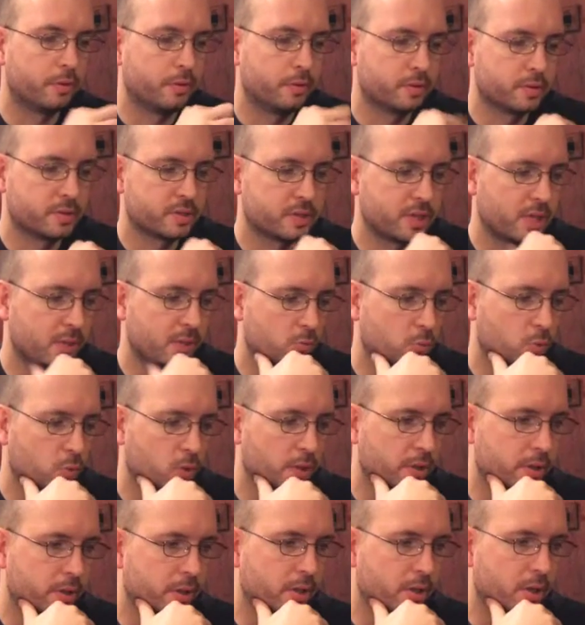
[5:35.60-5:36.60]
the same
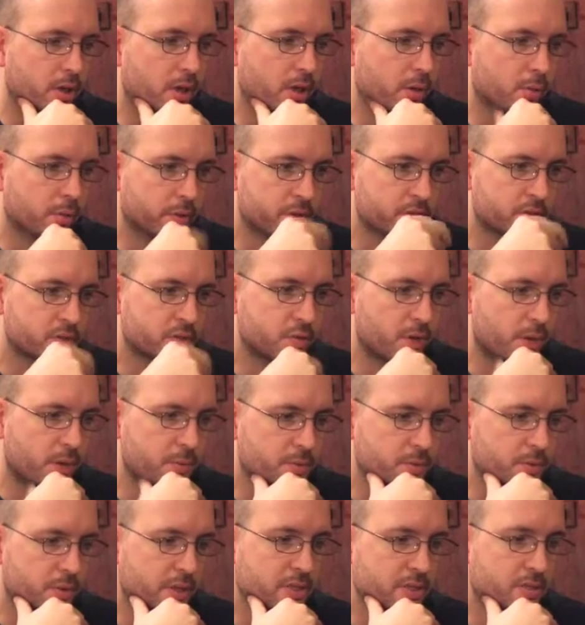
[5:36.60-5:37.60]
one with the
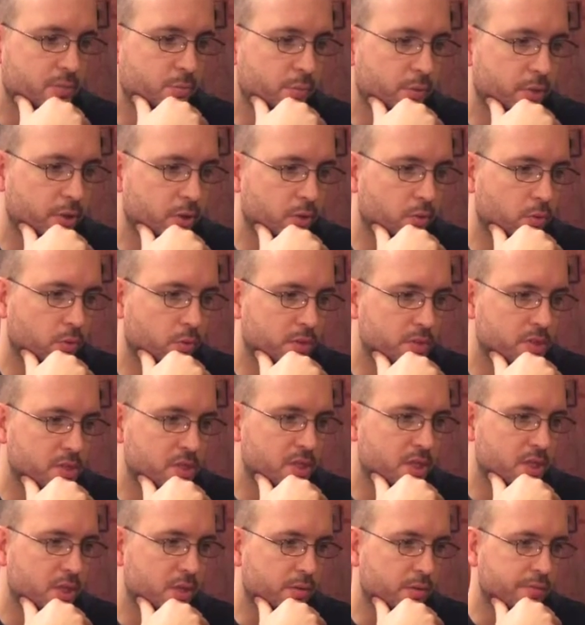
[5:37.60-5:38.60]
stripes, so that's really cool to
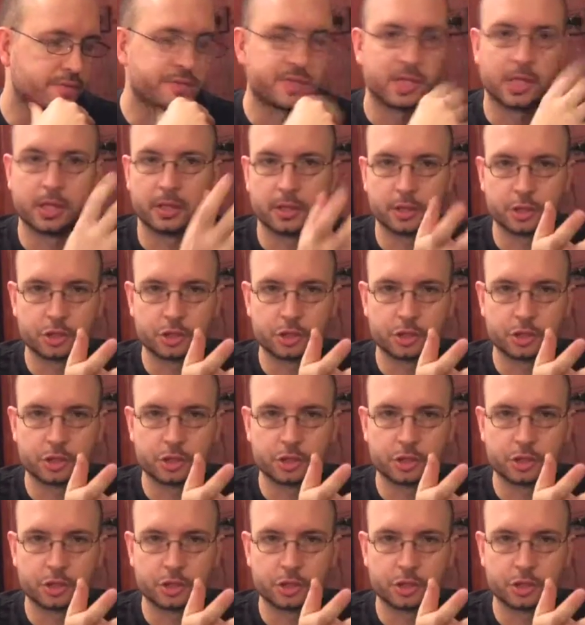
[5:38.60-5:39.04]
see. You've seen it in